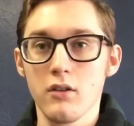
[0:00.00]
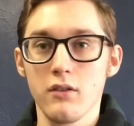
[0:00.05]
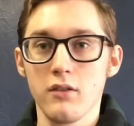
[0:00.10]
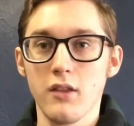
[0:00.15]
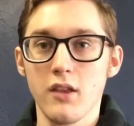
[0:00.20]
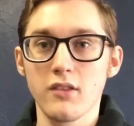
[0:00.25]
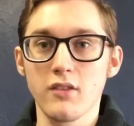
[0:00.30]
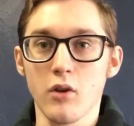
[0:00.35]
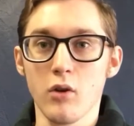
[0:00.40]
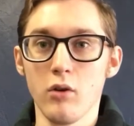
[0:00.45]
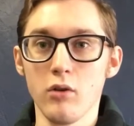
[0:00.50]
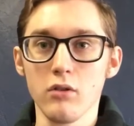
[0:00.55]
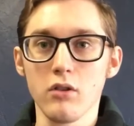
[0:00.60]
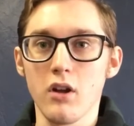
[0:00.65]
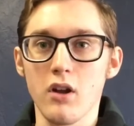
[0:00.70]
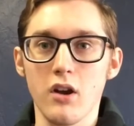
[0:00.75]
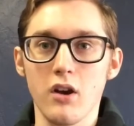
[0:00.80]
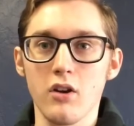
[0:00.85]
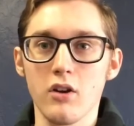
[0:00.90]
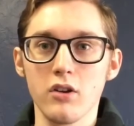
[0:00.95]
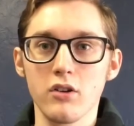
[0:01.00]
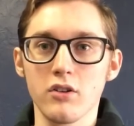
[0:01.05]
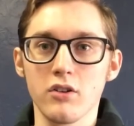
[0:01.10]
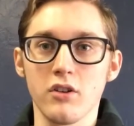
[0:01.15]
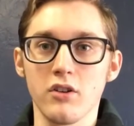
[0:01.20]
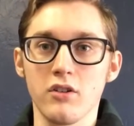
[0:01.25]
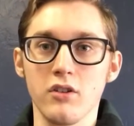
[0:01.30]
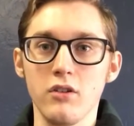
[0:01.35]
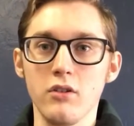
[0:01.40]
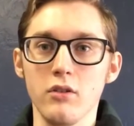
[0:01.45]
That's a whole lot harder
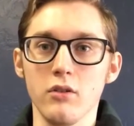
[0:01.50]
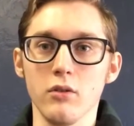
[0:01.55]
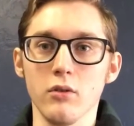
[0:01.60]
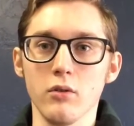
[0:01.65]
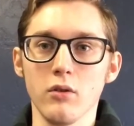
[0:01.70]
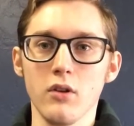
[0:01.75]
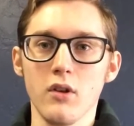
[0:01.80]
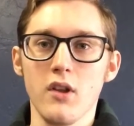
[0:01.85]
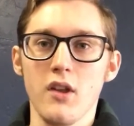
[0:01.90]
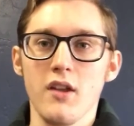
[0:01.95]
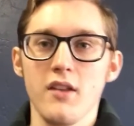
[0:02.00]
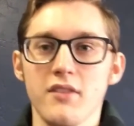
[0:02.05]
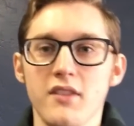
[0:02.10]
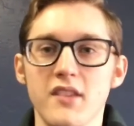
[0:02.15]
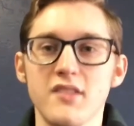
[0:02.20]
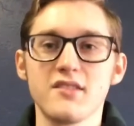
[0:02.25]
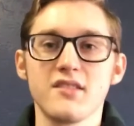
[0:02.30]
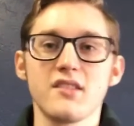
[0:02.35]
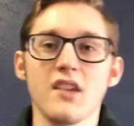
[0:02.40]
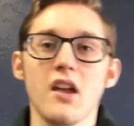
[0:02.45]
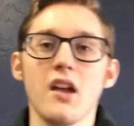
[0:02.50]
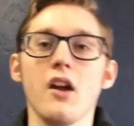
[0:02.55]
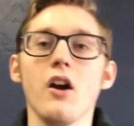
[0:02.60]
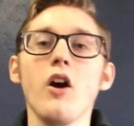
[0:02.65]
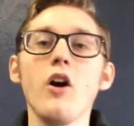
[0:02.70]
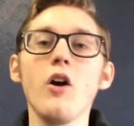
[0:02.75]
to do than say,